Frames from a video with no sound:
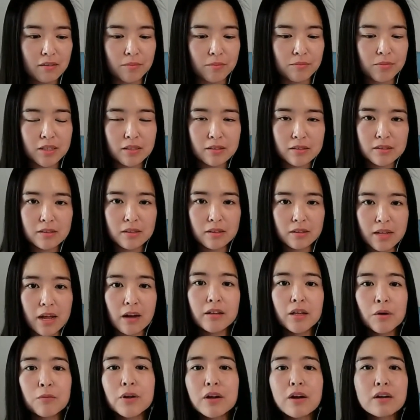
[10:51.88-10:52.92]
this, now
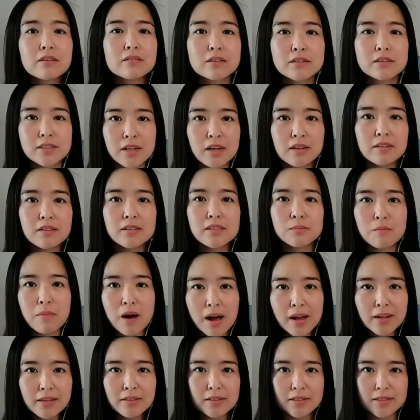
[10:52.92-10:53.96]
that we understand this
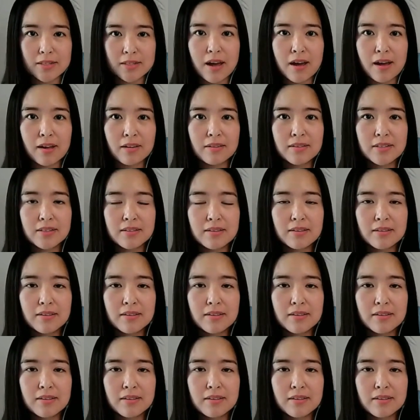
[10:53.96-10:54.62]
mindset,